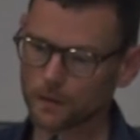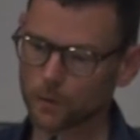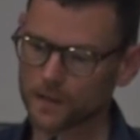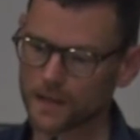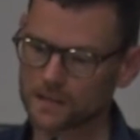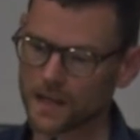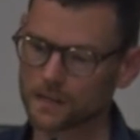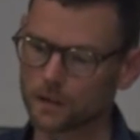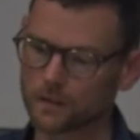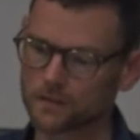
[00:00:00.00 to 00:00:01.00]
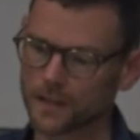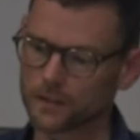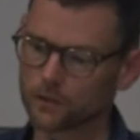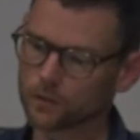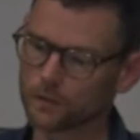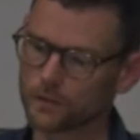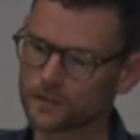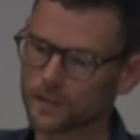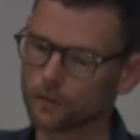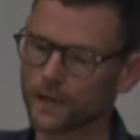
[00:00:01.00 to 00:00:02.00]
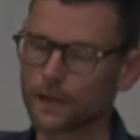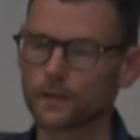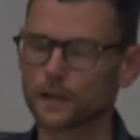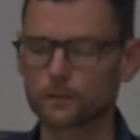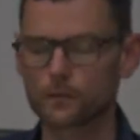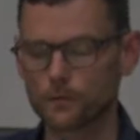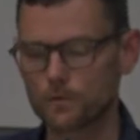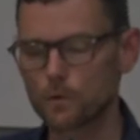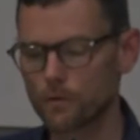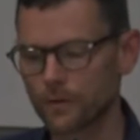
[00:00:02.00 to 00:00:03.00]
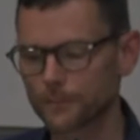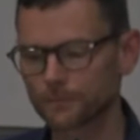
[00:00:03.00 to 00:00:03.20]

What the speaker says: which had taken on the status of a self-evident truth.